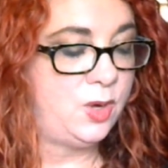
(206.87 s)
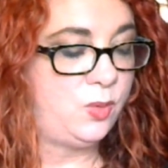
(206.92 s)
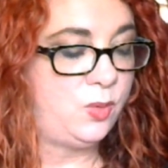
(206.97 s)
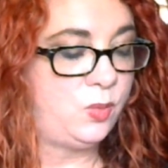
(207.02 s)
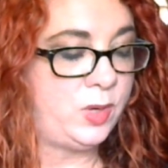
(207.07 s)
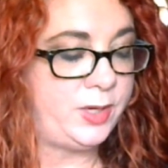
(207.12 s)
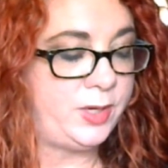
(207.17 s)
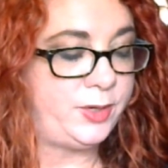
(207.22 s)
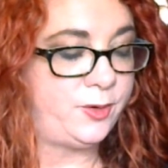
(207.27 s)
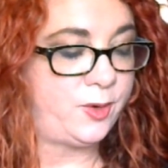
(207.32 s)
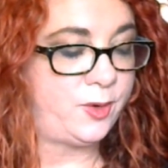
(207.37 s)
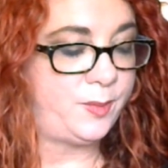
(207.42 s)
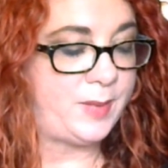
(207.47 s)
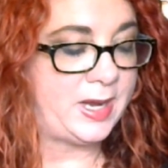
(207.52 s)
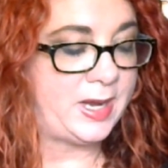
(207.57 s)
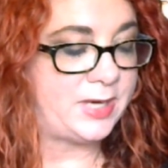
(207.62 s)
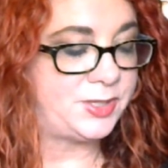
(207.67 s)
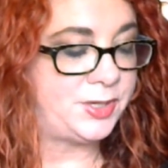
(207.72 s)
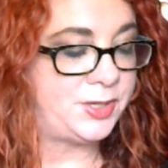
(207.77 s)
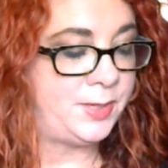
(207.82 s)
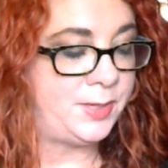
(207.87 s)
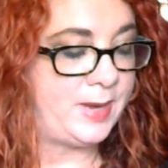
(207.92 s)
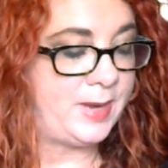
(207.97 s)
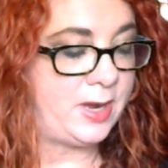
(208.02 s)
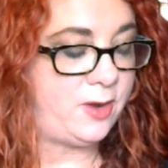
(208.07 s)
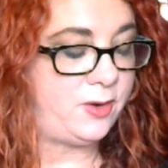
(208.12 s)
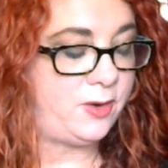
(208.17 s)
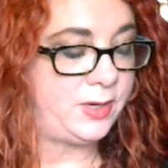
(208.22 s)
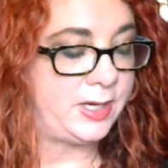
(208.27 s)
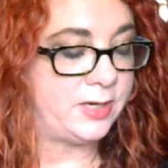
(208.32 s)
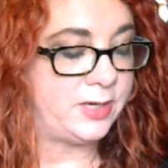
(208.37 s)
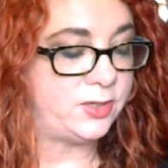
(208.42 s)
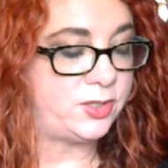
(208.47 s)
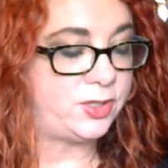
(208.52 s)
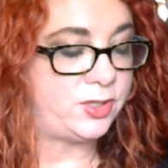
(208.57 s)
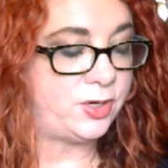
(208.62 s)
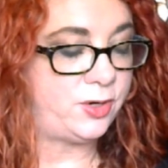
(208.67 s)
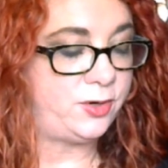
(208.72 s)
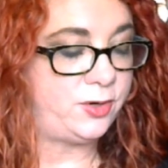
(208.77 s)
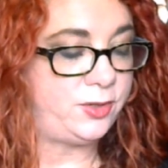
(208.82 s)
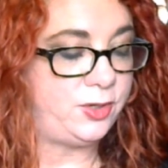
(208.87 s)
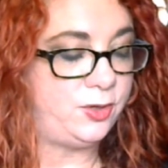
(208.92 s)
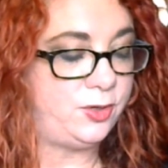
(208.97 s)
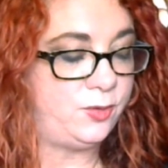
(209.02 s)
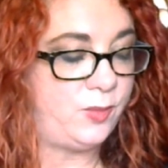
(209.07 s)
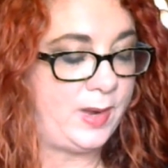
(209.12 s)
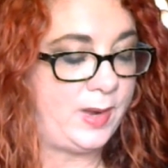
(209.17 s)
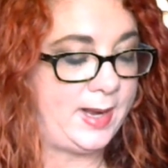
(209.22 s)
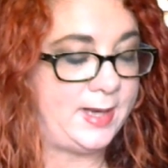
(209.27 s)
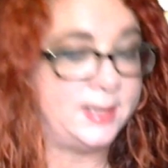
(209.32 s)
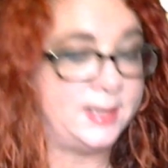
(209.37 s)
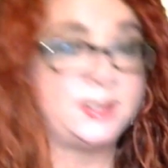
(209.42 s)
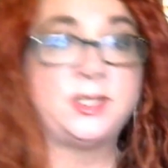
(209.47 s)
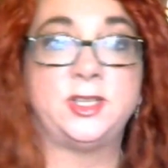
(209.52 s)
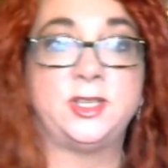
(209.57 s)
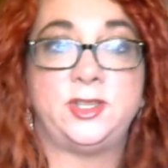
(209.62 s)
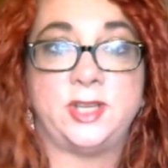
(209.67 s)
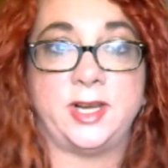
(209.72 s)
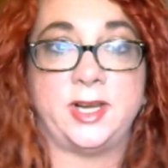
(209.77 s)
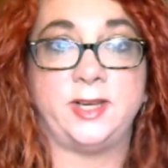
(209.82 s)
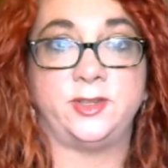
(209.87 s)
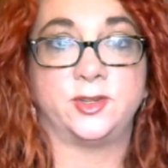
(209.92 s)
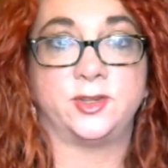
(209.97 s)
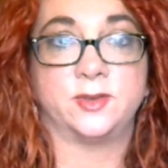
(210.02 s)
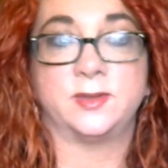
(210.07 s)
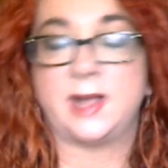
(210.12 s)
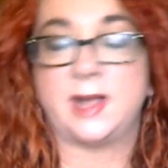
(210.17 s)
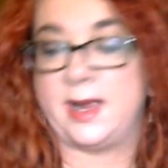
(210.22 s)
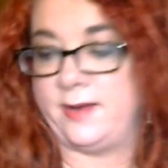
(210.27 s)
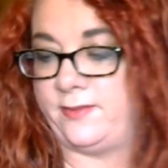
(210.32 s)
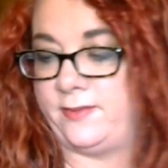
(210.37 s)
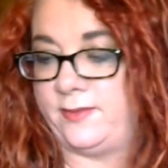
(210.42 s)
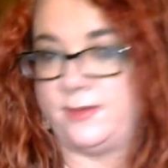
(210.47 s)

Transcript: What you are passionate about can show you ways to change your life.